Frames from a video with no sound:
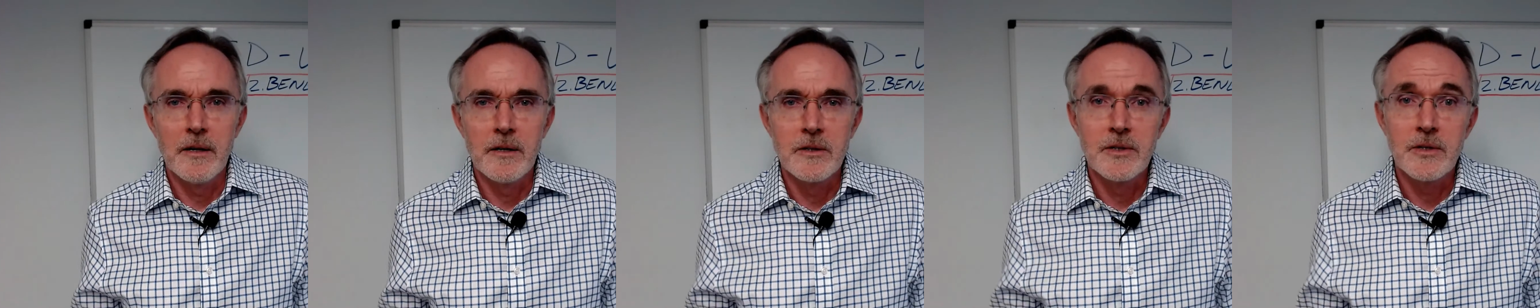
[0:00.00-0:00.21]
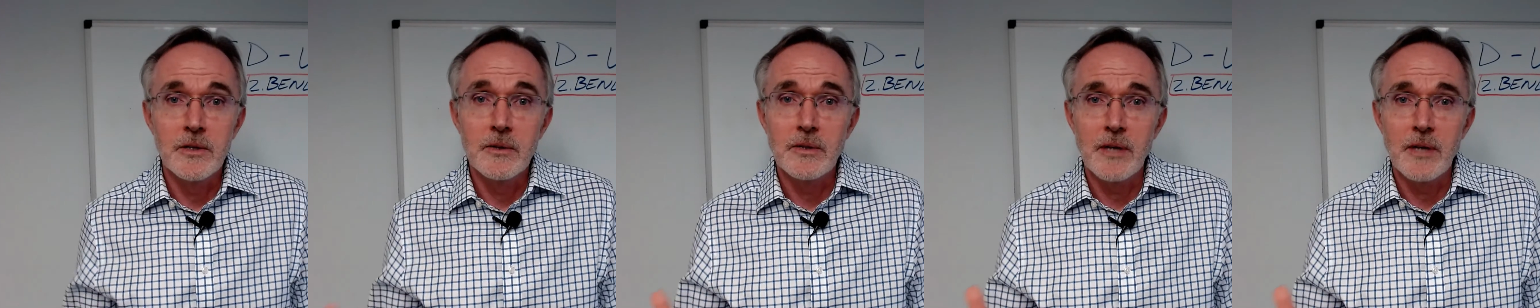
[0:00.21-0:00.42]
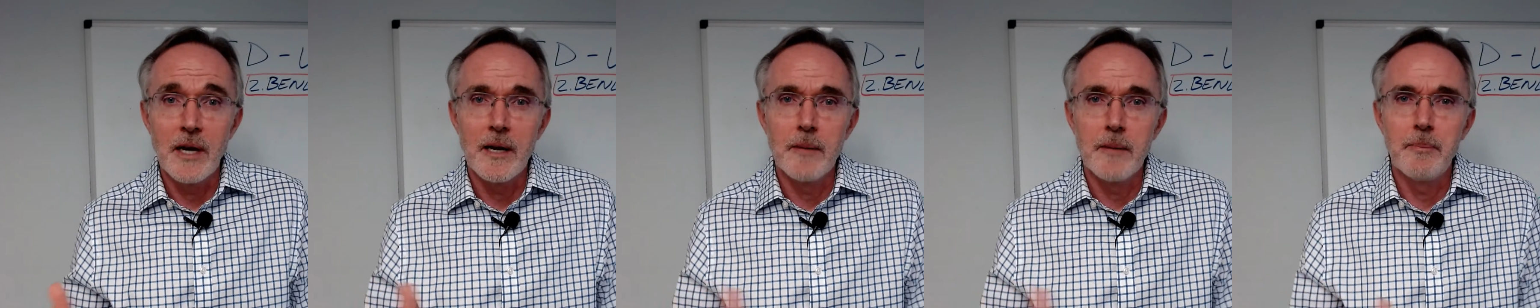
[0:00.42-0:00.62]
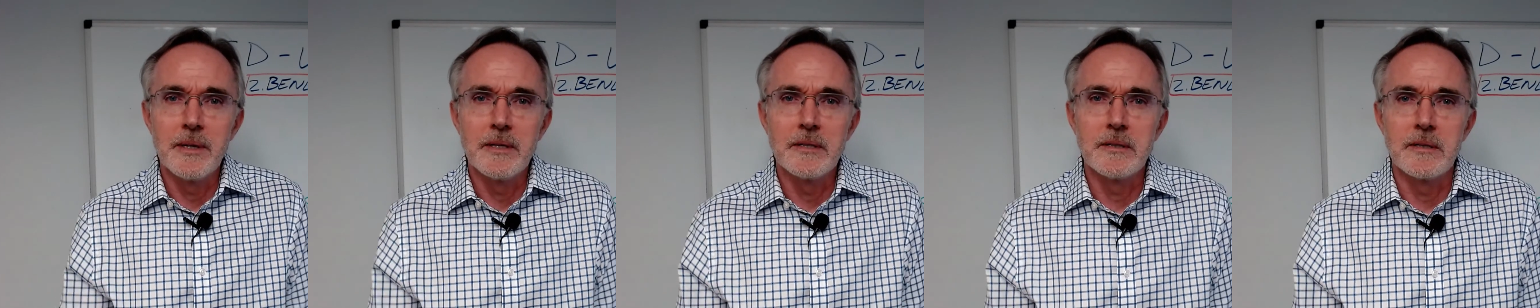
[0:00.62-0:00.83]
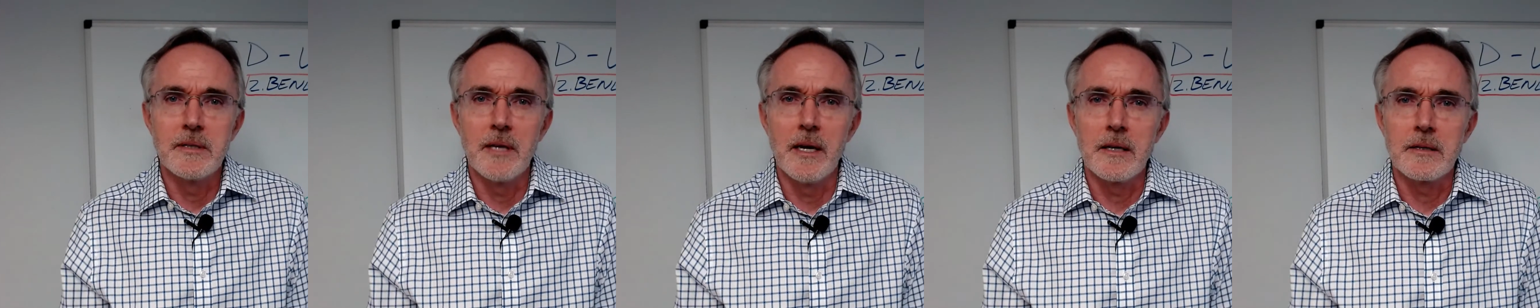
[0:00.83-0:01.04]
use
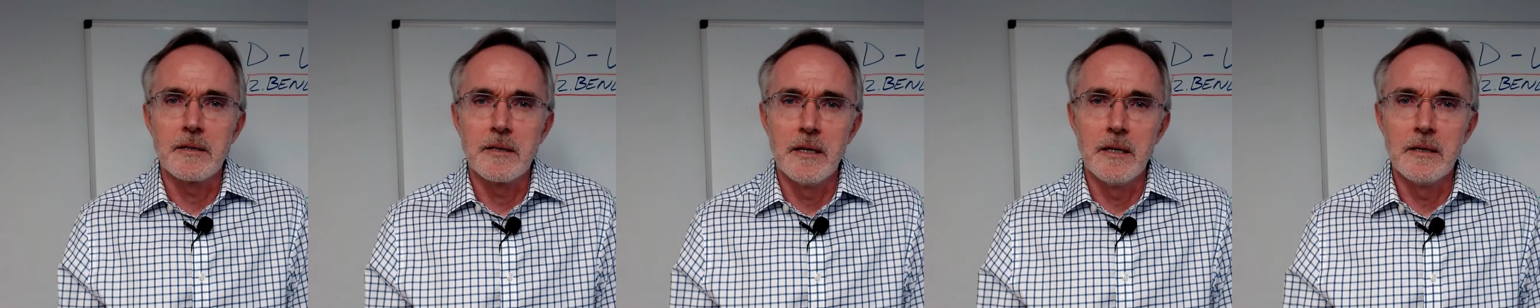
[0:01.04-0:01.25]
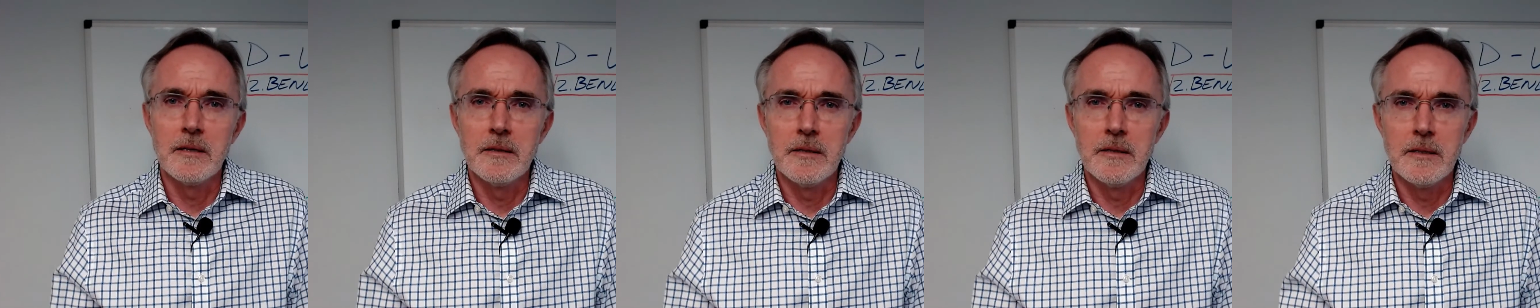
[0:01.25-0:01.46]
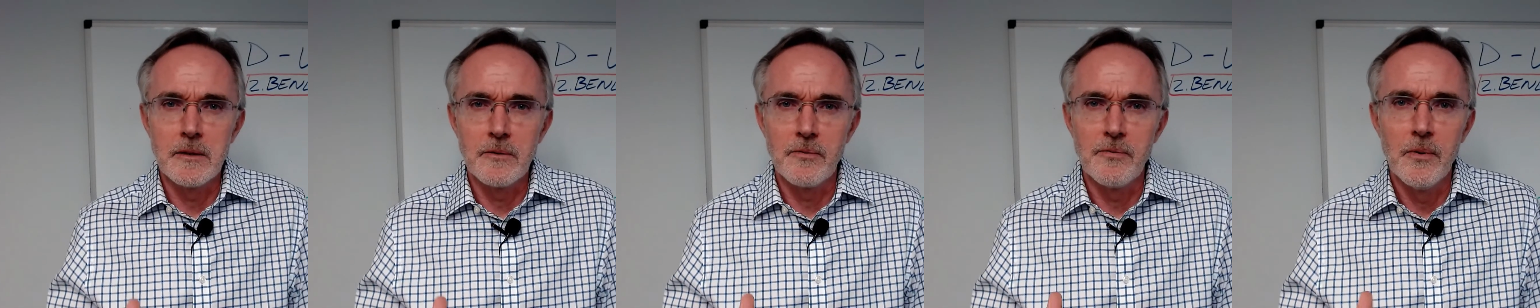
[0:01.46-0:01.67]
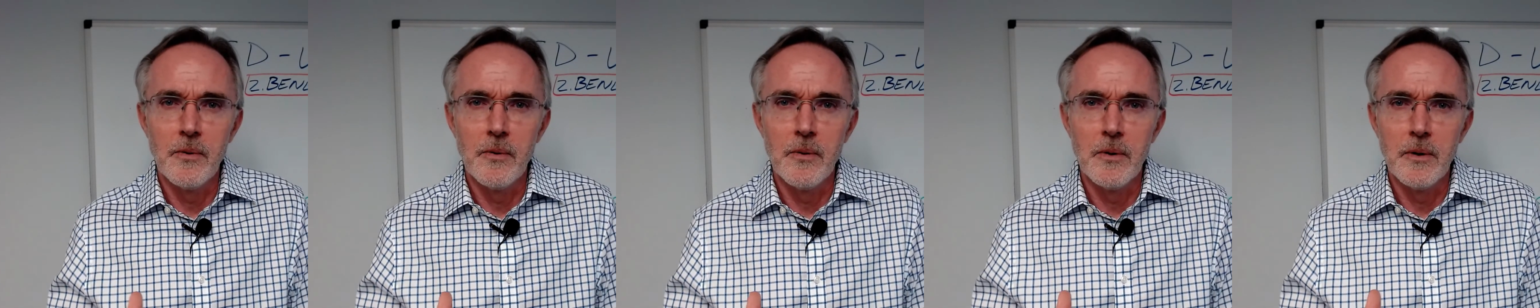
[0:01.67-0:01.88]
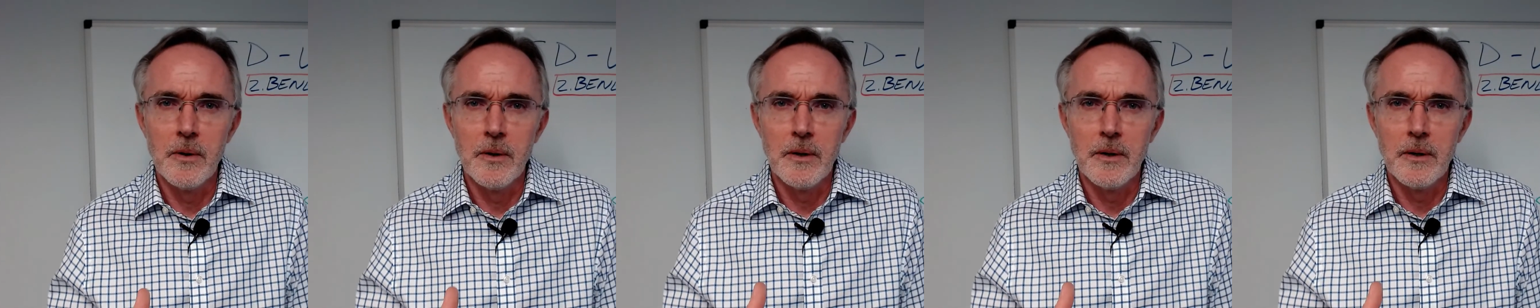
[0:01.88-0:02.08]
IPsec tunneling
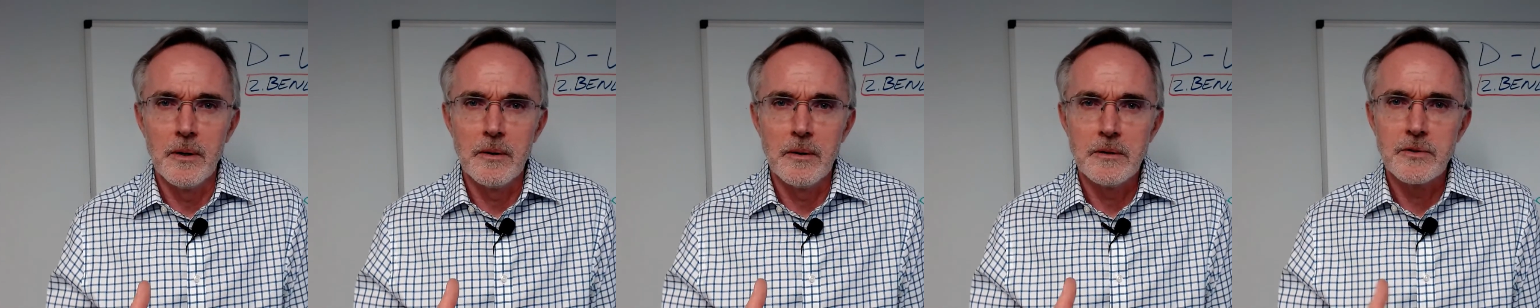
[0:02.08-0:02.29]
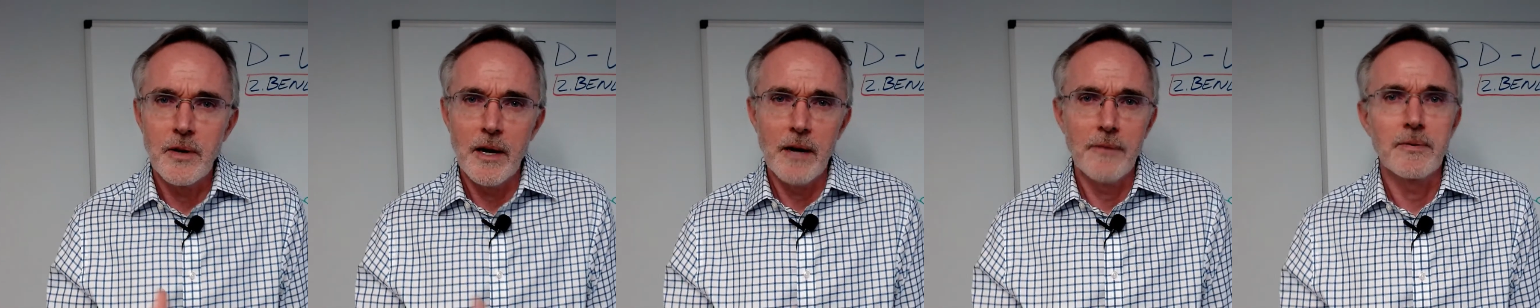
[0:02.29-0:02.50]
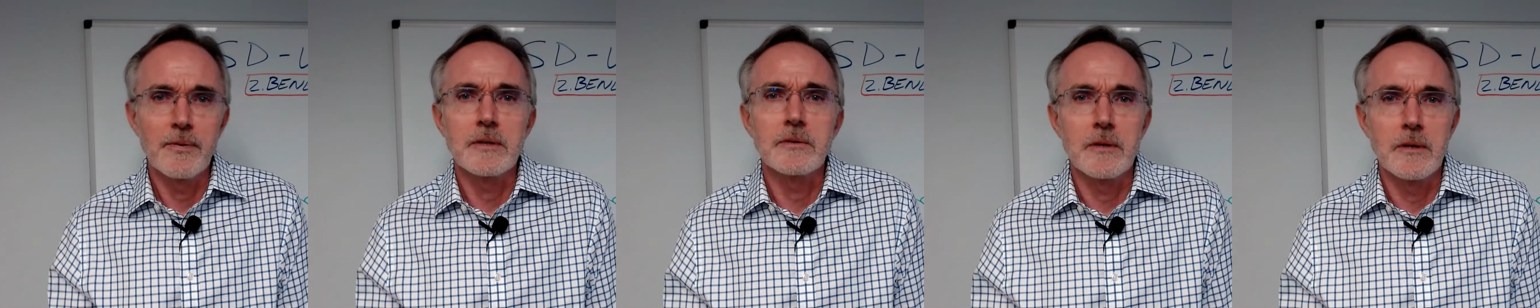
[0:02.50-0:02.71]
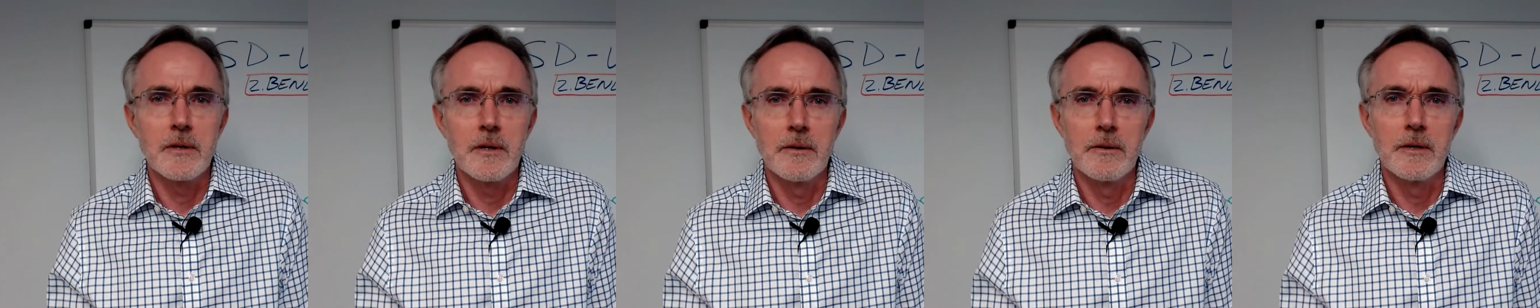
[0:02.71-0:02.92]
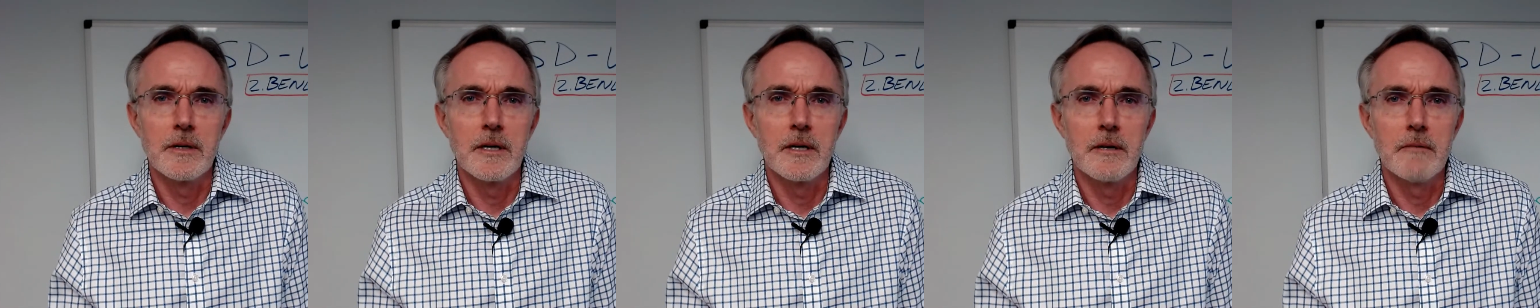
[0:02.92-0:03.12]
for traffic
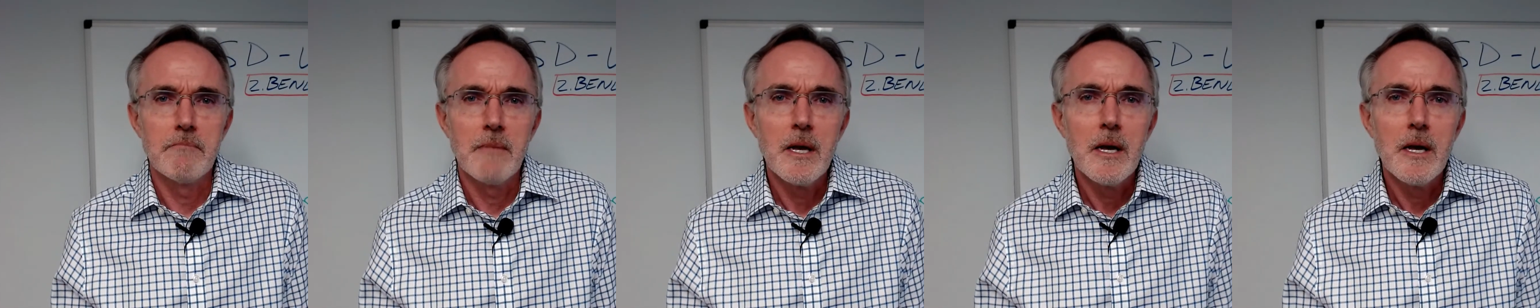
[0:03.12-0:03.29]
security,